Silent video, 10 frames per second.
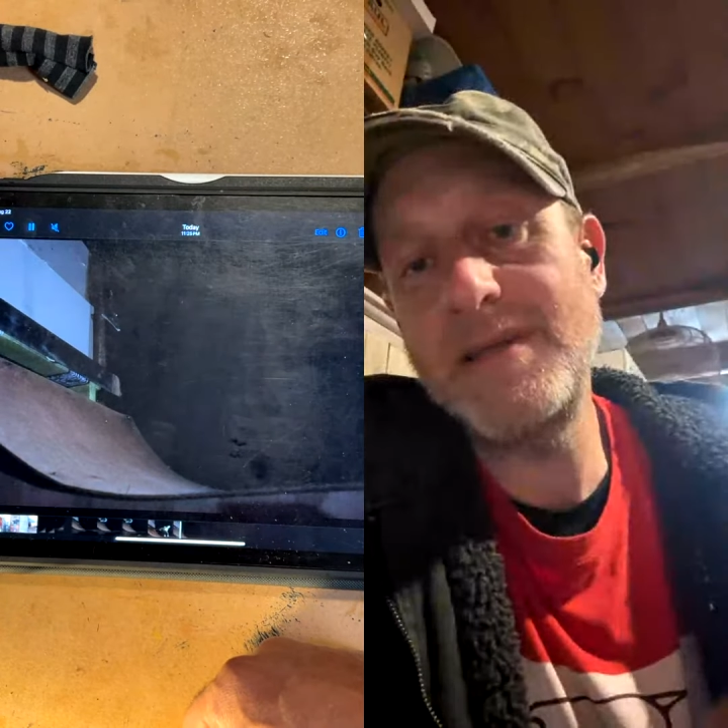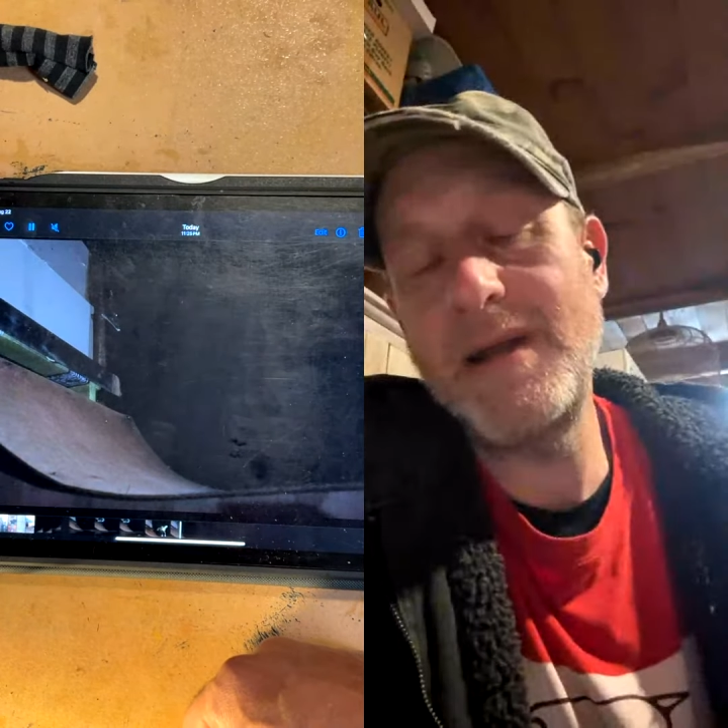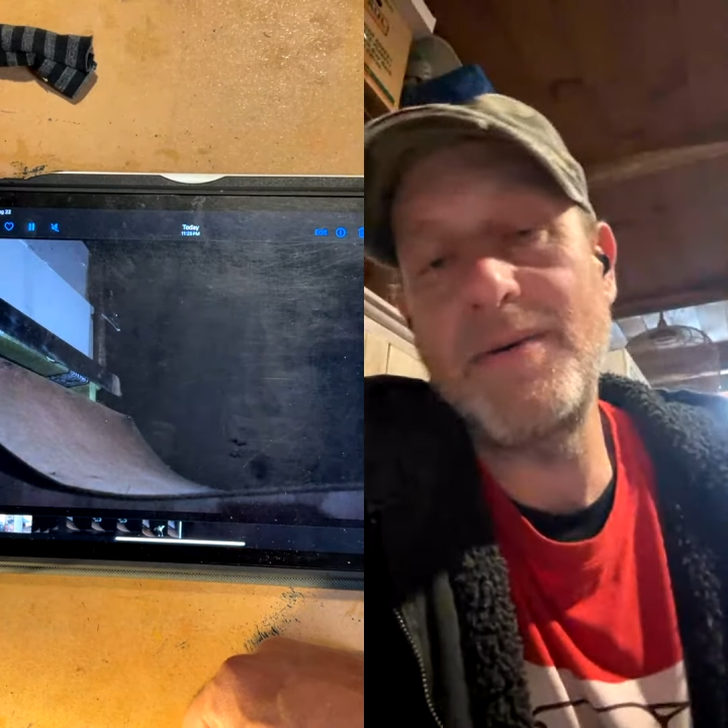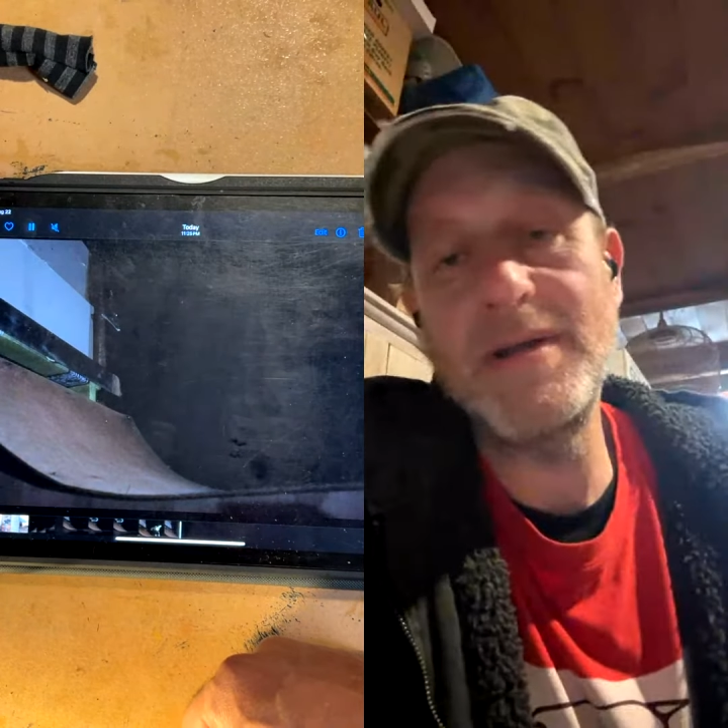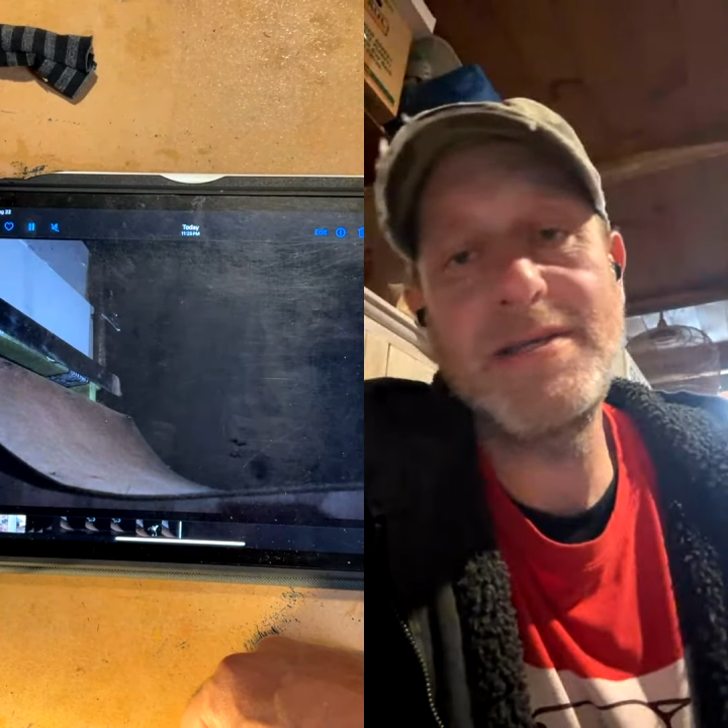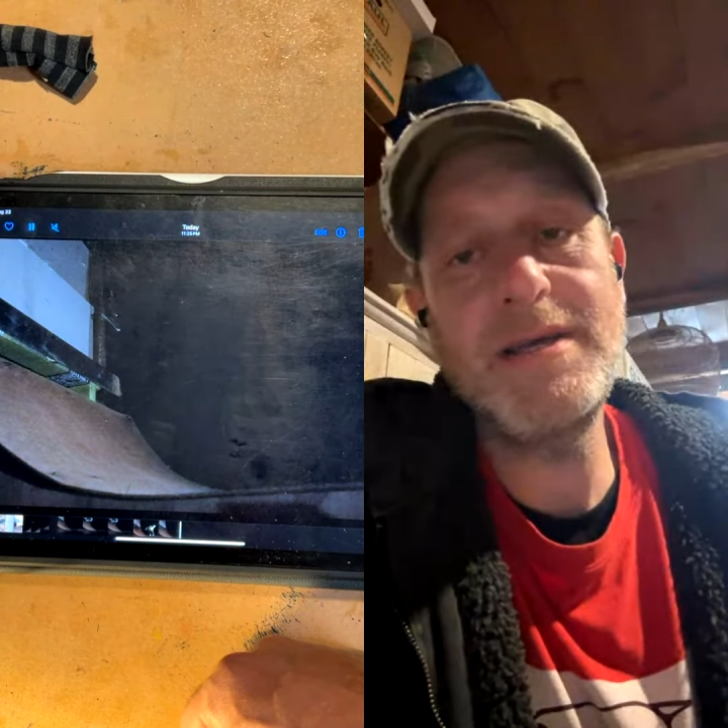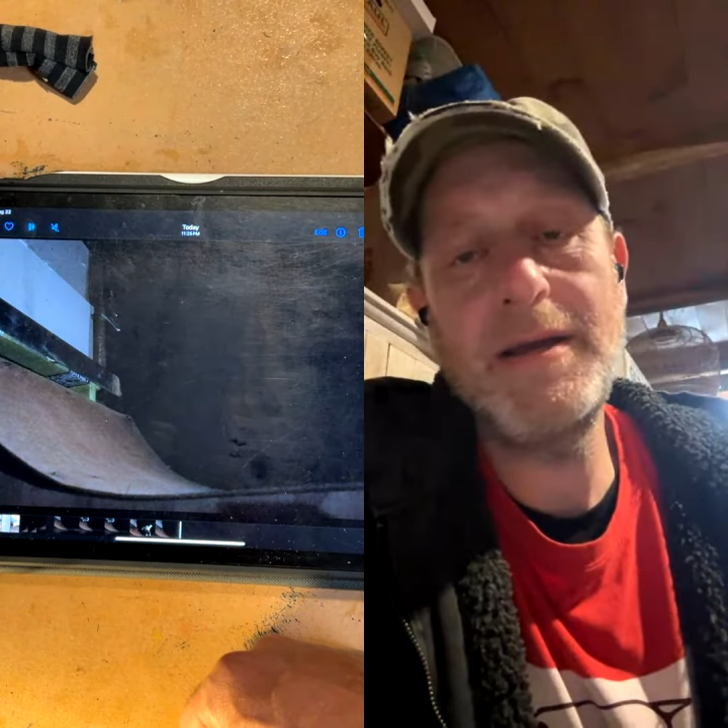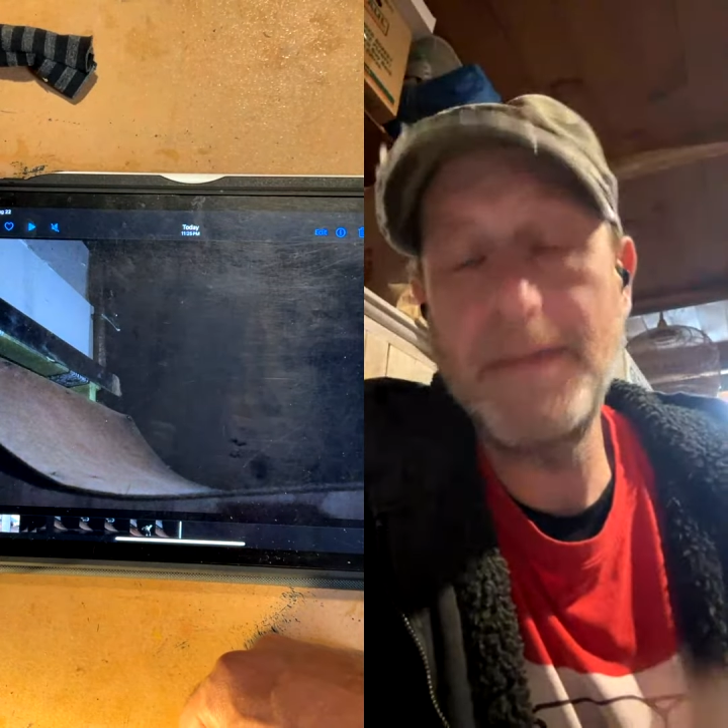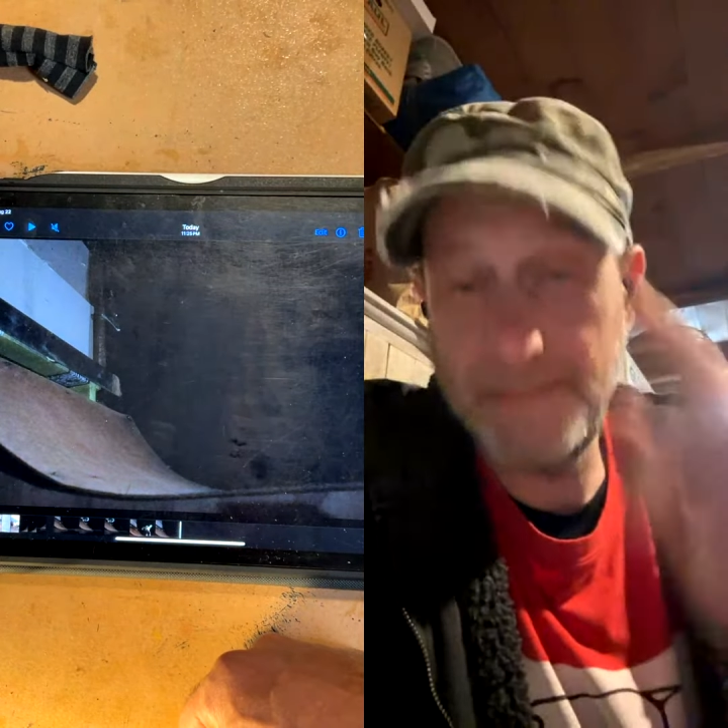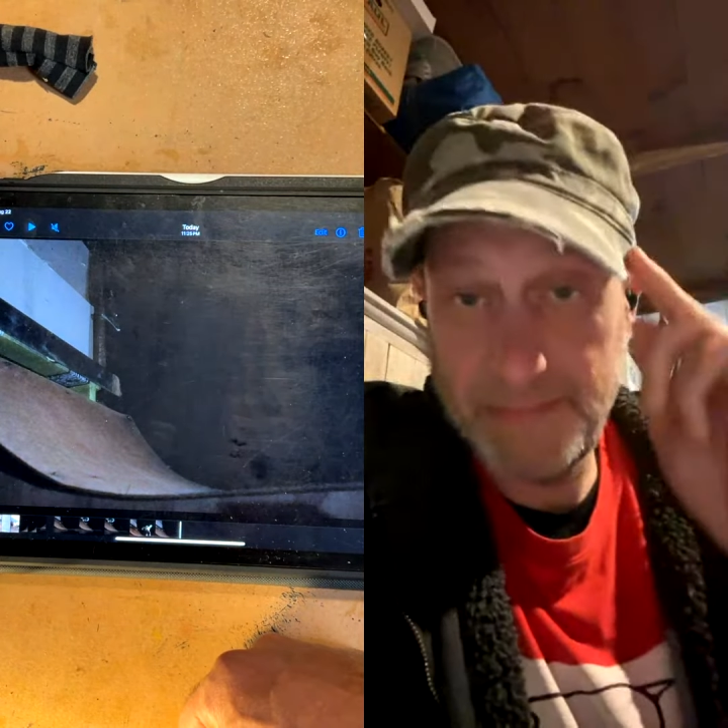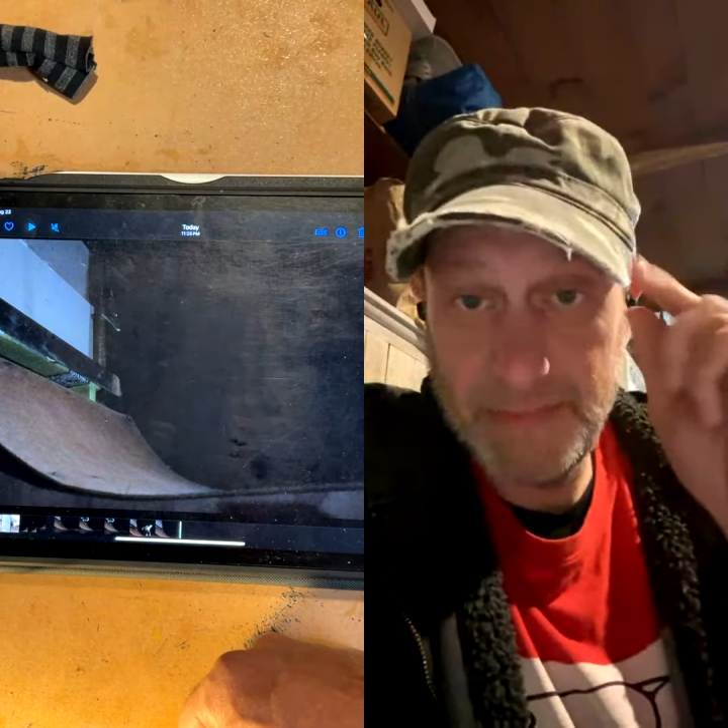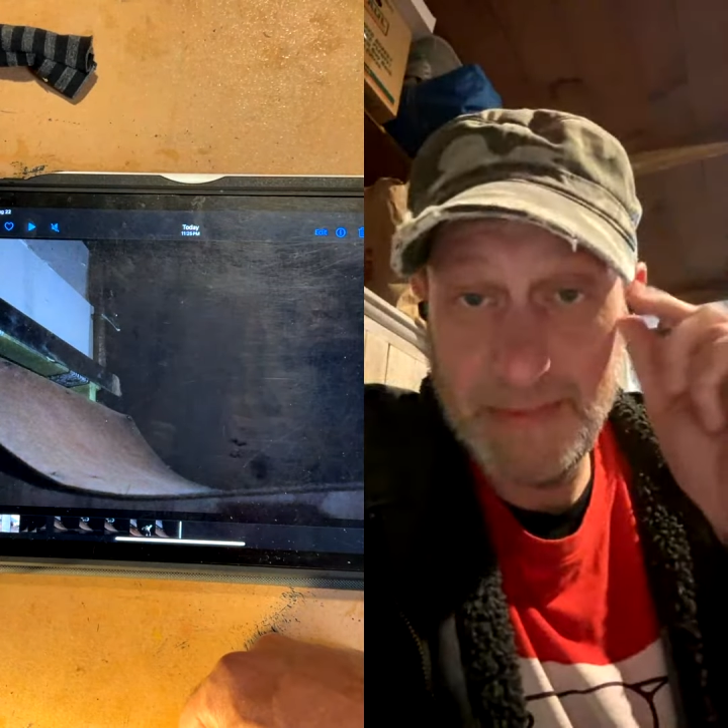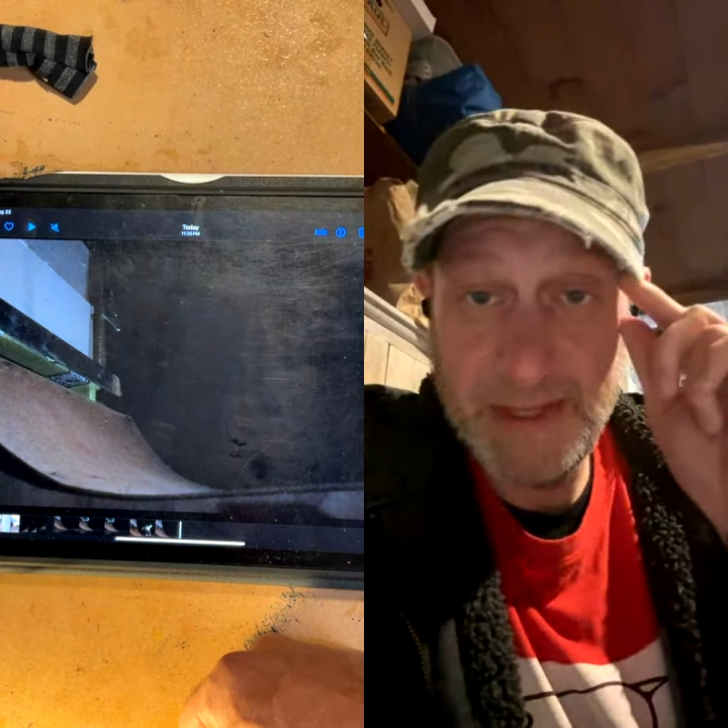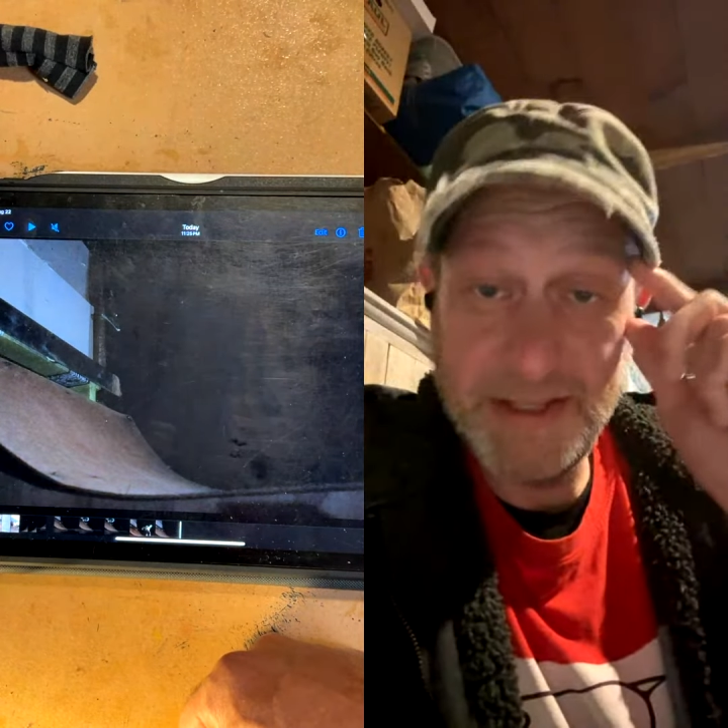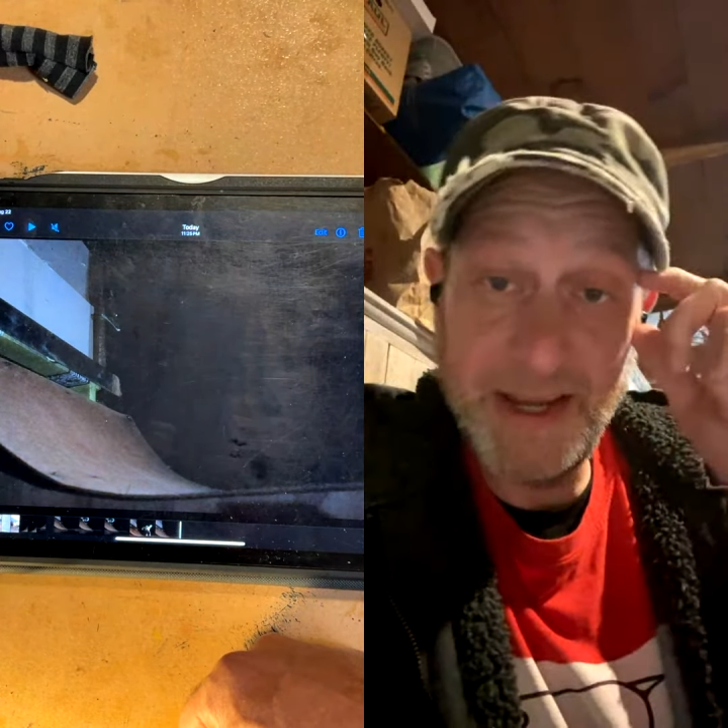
this is the Olympics that I want to see.